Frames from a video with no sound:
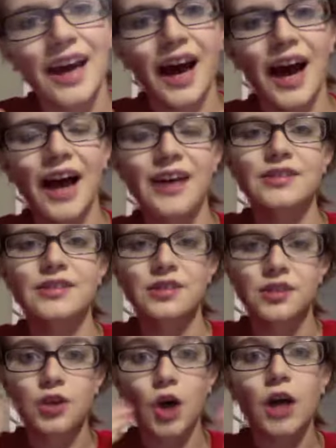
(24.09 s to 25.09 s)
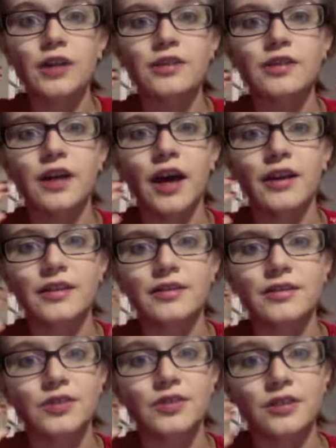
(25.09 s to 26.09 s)
as gaunt and
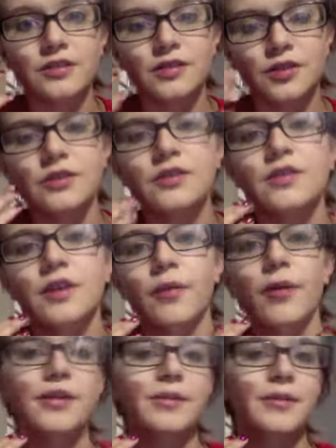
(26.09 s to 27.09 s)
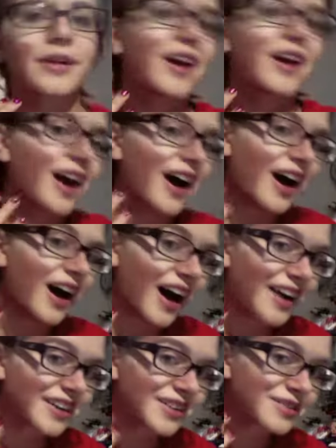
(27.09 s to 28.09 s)
as serious as I wanted it to be. I
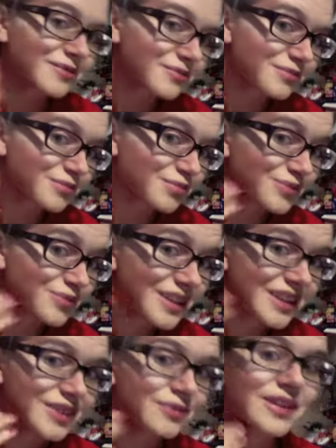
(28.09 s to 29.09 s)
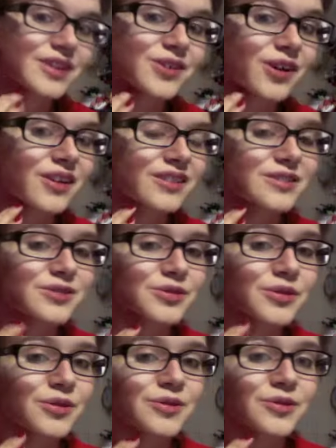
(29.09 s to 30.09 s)
did it really, really darkly to show
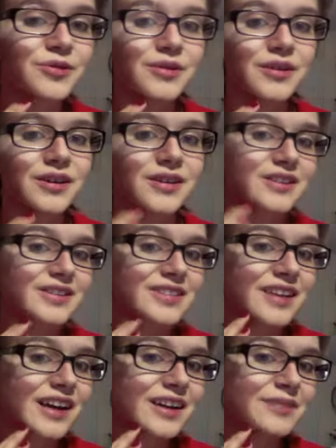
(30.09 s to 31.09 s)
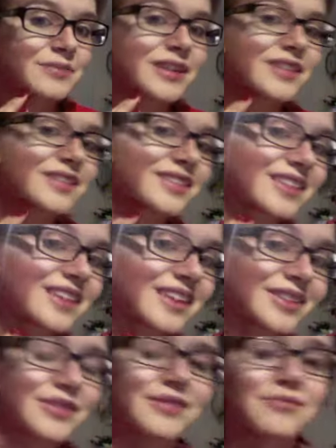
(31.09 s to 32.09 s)
you on this side because
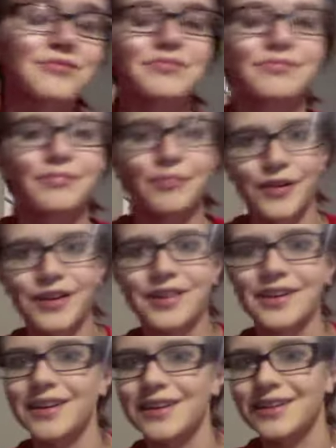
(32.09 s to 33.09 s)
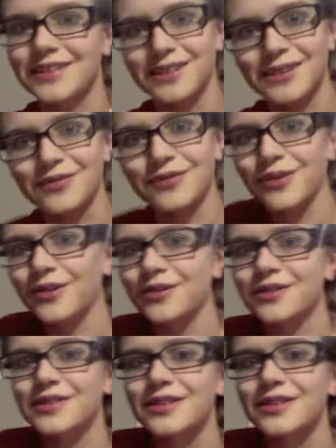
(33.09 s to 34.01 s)
it's really difficult